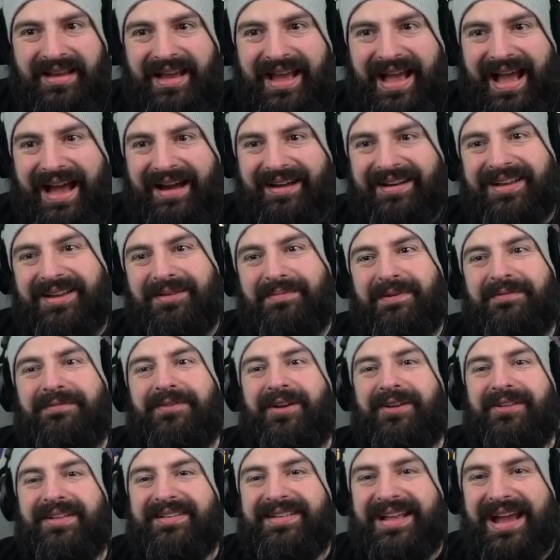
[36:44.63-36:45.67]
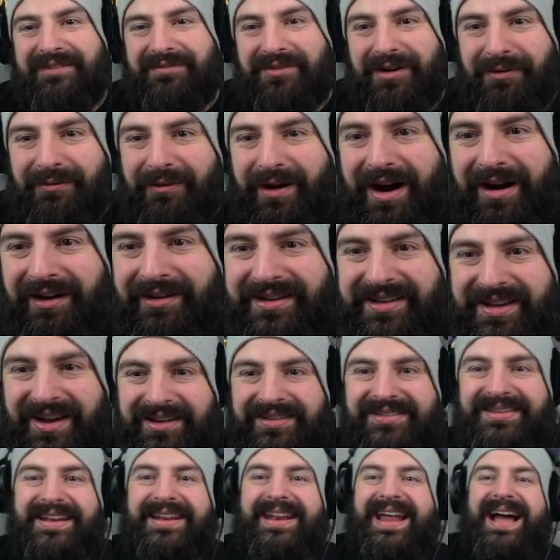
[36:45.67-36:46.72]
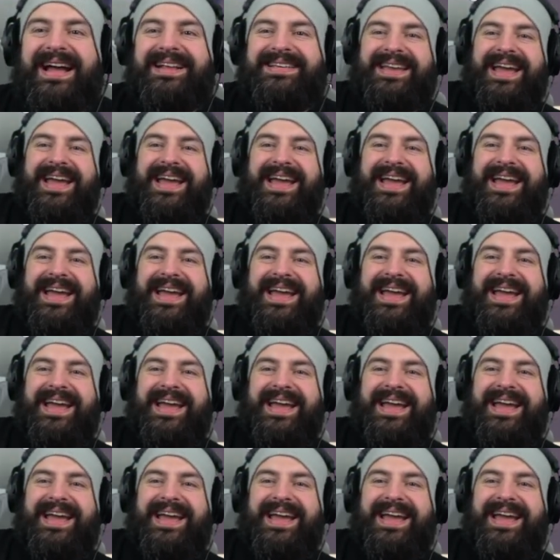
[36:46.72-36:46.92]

How do you been following this game for a while? Yo, Tanat